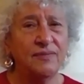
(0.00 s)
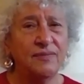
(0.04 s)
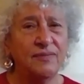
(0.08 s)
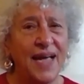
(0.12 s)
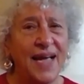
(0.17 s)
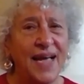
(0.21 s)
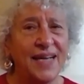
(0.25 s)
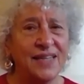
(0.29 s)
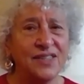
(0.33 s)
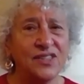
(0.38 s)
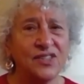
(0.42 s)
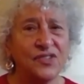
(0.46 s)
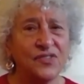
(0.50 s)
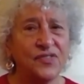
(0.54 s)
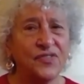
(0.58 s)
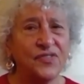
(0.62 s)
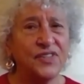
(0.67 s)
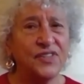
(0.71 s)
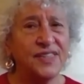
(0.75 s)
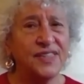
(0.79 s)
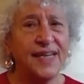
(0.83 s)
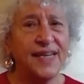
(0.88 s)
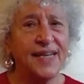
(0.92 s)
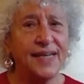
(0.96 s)
asked for a
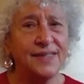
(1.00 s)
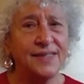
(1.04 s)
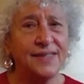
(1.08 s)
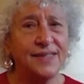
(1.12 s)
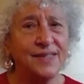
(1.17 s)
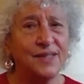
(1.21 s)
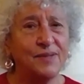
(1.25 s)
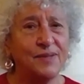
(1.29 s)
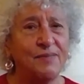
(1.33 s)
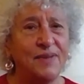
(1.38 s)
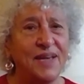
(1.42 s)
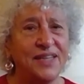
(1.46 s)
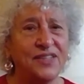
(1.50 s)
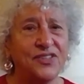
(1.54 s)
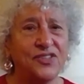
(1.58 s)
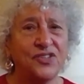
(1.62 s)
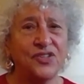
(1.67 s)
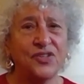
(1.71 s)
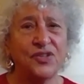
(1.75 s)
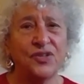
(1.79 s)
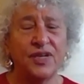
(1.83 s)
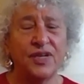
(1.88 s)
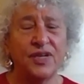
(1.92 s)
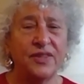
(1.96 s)
second
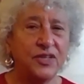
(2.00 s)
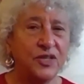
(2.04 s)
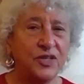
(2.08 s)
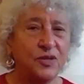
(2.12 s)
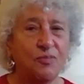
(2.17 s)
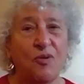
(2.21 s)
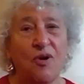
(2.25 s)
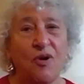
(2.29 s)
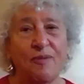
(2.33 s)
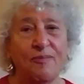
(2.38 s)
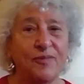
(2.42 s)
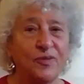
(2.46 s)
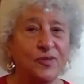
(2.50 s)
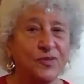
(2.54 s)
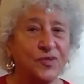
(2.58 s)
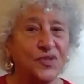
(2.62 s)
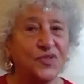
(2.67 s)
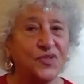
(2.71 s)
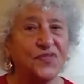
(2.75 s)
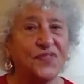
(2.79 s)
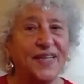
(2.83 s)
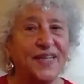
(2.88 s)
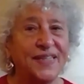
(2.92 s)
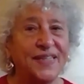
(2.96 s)
semester, and the department was
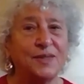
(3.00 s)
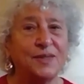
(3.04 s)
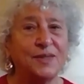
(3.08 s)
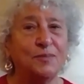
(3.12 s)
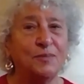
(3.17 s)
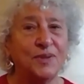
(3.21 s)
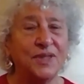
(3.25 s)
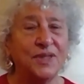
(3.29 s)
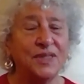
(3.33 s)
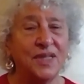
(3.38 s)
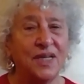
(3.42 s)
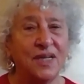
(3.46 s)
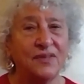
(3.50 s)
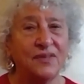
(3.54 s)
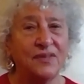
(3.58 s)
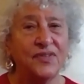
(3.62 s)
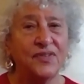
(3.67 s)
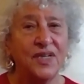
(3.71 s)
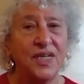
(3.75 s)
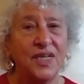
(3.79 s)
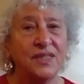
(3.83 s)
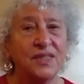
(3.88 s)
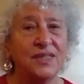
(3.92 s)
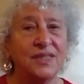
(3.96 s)
flexible enough
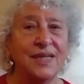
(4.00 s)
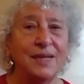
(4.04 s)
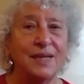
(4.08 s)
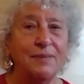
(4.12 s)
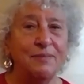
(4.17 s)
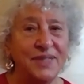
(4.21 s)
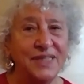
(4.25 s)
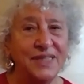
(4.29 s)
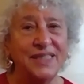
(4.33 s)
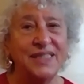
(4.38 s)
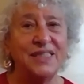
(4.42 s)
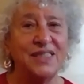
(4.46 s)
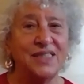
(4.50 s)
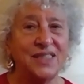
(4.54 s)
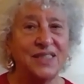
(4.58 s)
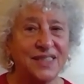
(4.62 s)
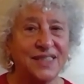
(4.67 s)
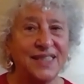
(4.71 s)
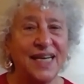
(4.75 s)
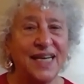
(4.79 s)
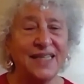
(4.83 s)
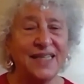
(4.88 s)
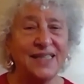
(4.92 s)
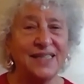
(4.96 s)
to let me teach a
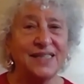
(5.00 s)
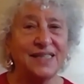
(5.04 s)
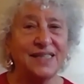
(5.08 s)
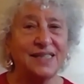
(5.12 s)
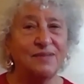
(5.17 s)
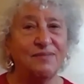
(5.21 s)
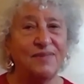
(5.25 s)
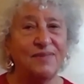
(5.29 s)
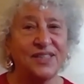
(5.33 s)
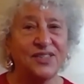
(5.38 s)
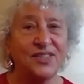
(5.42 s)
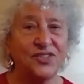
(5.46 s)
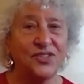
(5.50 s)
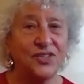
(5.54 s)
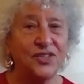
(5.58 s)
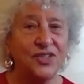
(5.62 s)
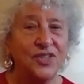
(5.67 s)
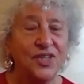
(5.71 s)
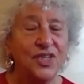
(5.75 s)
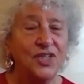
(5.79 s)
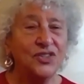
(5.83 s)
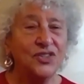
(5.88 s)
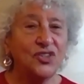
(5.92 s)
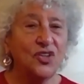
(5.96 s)
second semester.
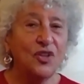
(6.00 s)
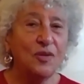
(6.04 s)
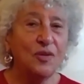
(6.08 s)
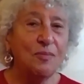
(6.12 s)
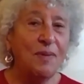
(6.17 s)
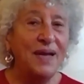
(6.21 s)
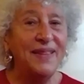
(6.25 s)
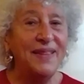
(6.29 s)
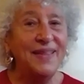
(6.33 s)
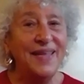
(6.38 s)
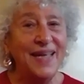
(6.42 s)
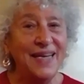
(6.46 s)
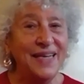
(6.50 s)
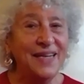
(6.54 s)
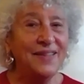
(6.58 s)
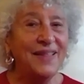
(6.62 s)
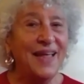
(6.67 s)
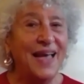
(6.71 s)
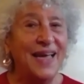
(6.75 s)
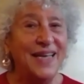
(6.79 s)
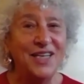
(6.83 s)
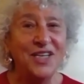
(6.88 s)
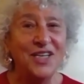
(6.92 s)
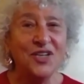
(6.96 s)
So that by the end of
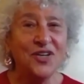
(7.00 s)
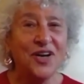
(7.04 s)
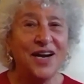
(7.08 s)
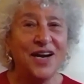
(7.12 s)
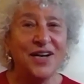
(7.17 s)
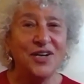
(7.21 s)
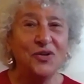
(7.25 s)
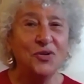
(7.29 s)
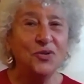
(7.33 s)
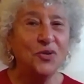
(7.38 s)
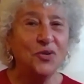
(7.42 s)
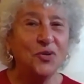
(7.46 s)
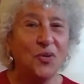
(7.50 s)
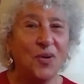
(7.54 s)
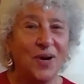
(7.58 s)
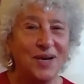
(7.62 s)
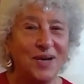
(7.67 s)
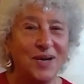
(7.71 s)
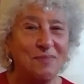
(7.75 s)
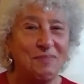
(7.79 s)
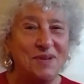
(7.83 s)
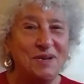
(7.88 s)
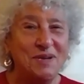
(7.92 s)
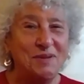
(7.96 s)
that year, I knew quite a
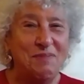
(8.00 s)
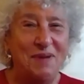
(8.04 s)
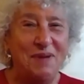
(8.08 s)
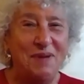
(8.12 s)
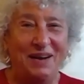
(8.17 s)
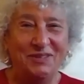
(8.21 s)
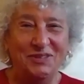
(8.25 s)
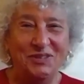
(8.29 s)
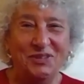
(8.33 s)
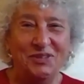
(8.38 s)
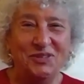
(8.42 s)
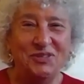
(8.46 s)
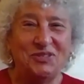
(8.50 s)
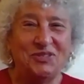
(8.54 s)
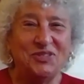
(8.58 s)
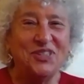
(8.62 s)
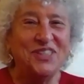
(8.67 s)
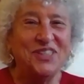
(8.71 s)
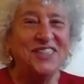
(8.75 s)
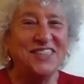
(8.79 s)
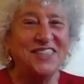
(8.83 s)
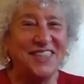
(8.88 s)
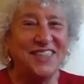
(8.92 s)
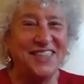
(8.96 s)
bit about
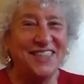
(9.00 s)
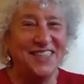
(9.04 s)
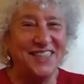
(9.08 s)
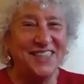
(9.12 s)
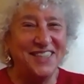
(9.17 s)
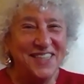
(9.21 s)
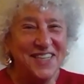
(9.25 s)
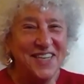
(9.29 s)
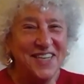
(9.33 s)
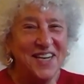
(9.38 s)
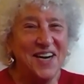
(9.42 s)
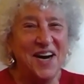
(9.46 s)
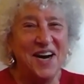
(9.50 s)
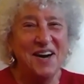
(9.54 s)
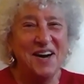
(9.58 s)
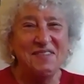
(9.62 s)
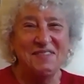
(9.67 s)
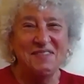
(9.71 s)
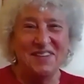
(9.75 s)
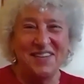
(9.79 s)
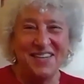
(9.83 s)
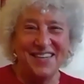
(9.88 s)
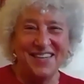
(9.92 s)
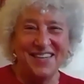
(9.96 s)
nutrition. I mean,